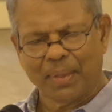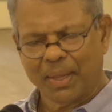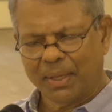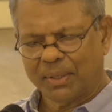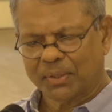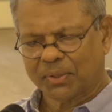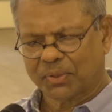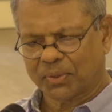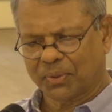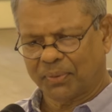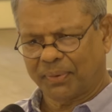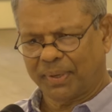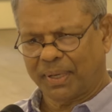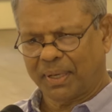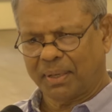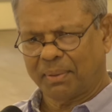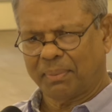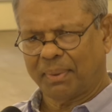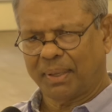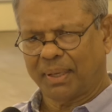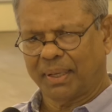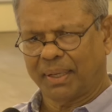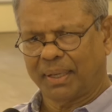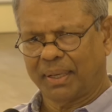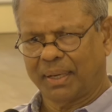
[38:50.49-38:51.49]
So,
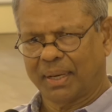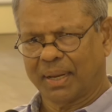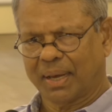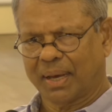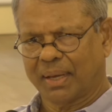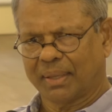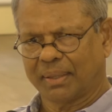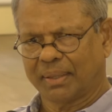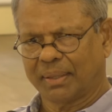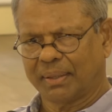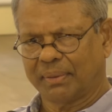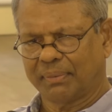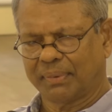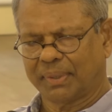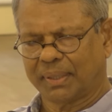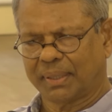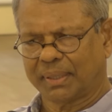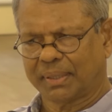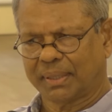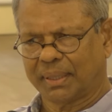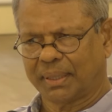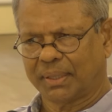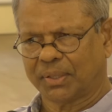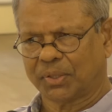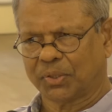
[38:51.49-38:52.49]
Venerable, in other words,
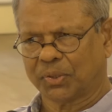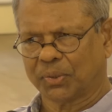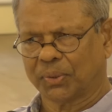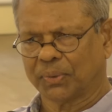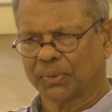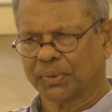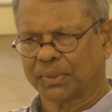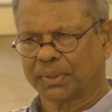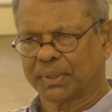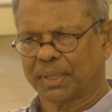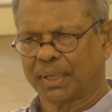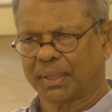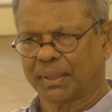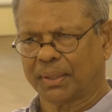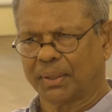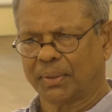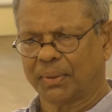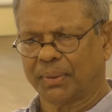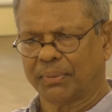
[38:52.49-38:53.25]
it shows that,